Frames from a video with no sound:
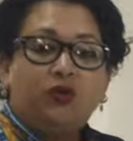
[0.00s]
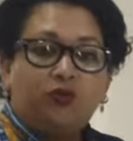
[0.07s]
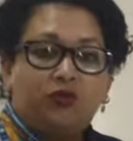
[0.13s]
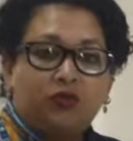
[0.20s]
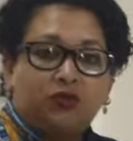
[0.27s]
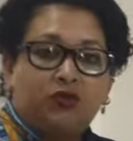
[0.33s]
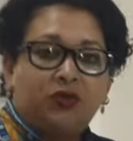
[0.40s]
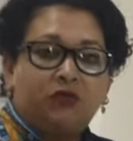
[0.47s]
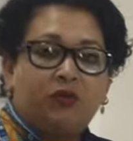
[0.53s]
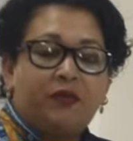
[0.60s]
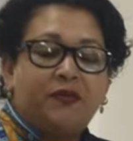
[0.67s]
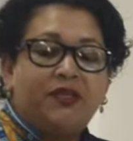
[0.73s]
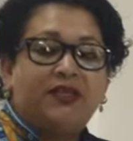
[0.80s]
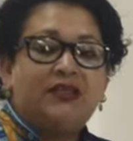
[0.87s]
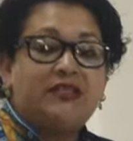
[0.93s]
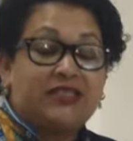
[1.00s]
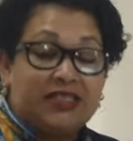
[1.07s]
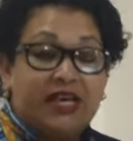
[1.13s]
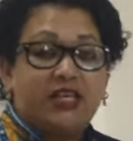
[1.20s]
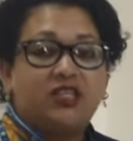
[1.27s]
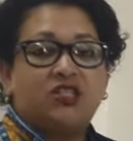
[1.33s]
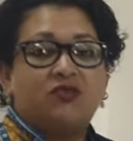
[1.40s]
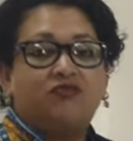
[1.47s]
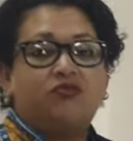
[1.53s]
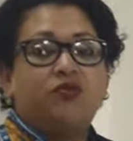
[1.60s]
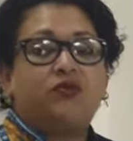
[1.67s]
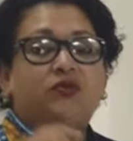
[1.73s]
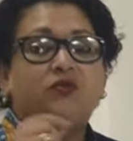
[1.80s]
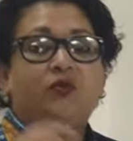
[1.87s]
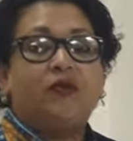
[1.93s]
rural women, the status of
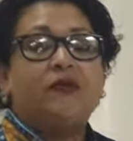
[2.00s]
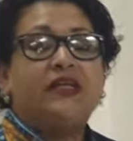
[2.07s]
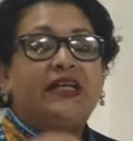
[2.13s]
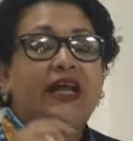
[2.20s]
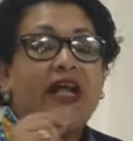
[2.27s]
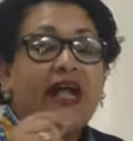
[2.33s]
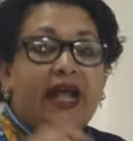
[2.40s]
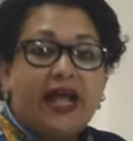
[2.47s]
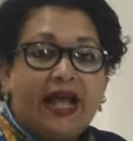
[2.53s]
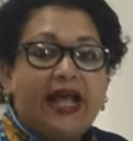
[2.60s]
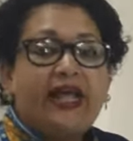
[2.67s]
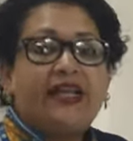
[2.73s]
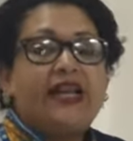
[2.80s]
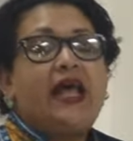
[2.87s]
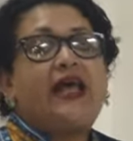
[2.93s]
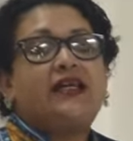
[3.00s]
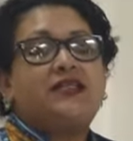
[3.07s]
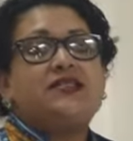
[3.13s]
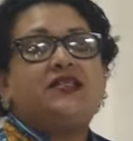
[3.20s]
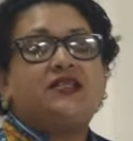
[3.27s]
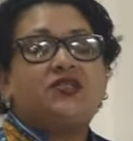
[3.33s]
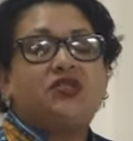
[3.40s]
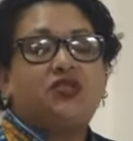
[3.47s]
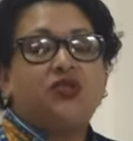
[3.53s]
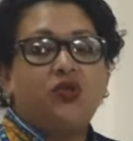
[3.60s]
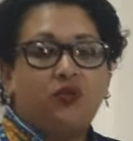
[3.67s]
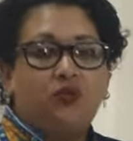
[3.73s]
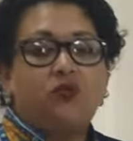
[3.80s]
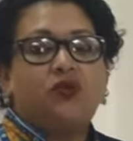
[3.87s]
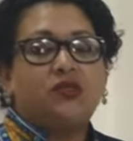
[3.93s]
rural women, and access
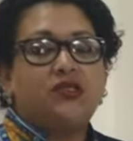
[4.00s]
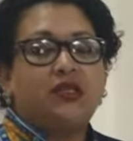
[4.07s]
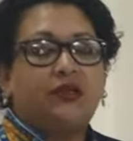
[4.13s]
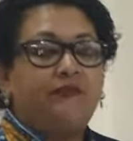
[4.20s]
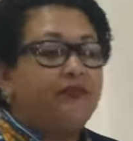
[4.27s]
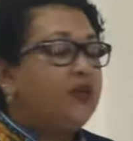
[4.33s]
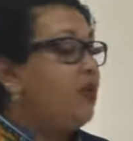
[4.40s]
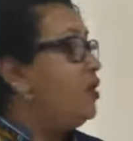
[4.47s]
to water.